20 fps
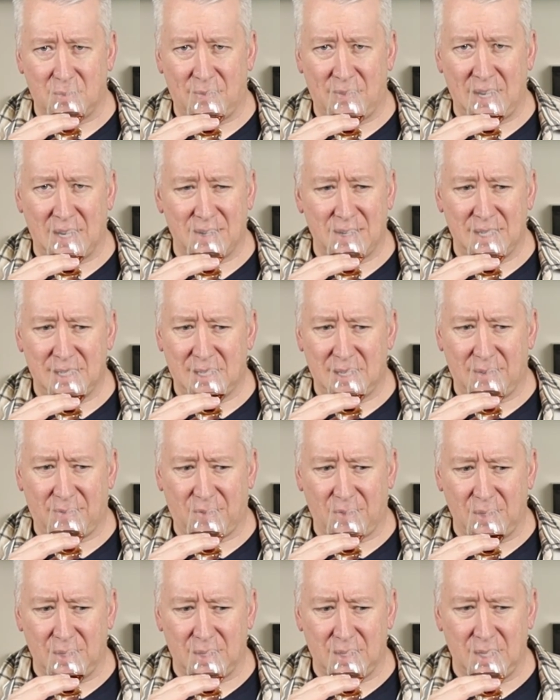Very
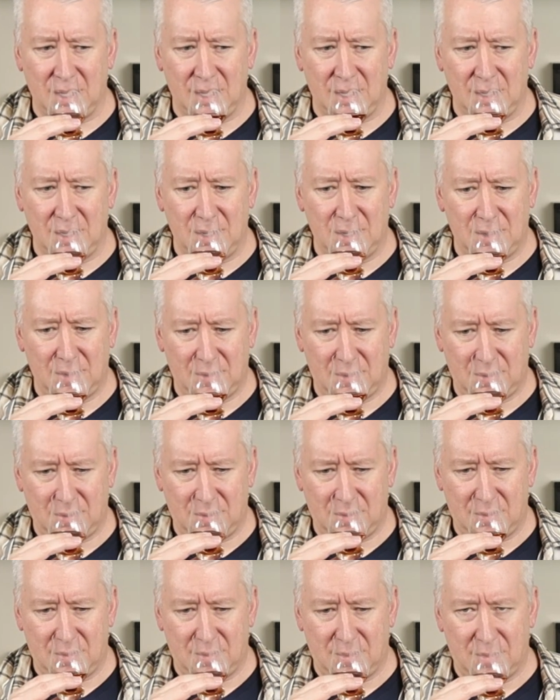different than
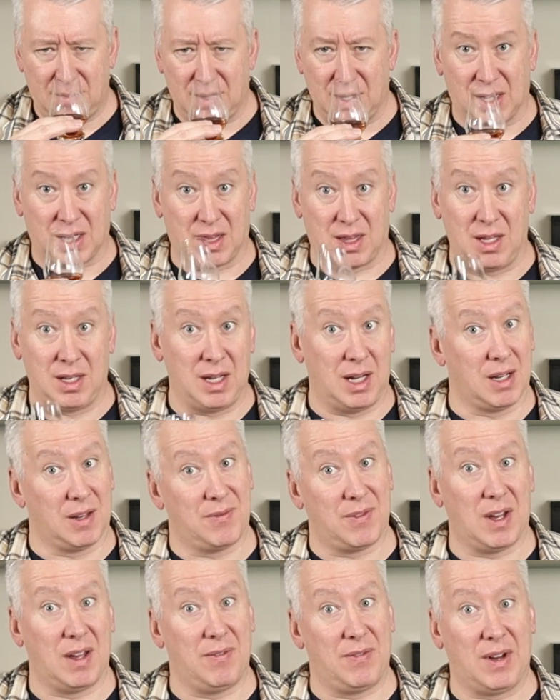like the
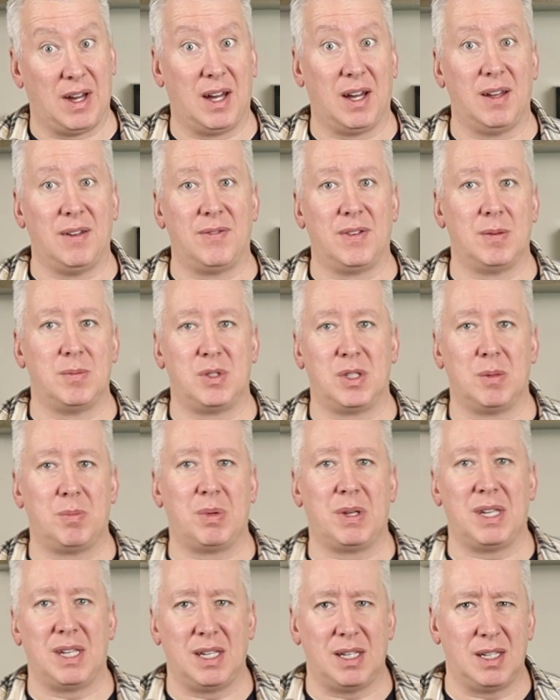95.5
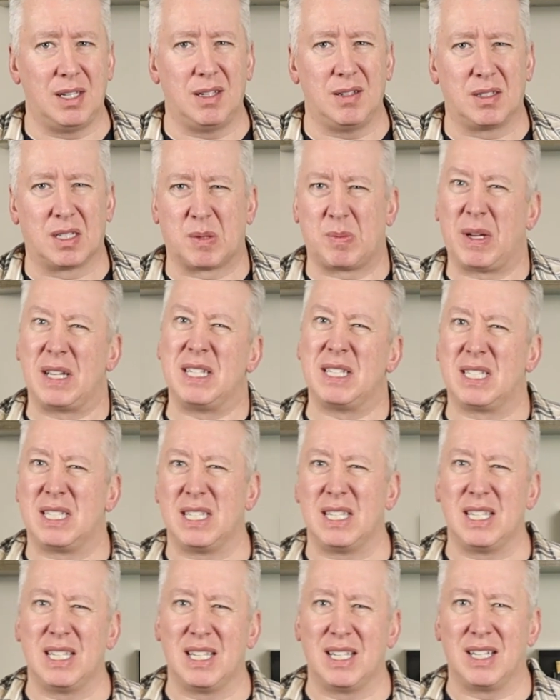MGP,
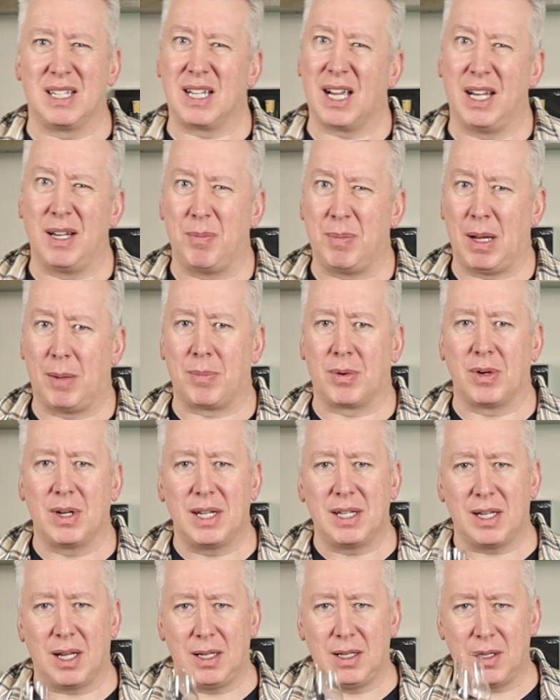spicy, kind of
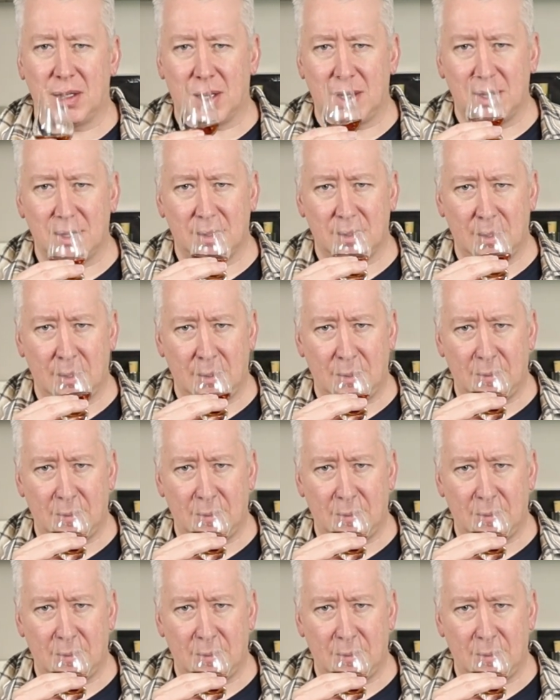peppery kind of thing.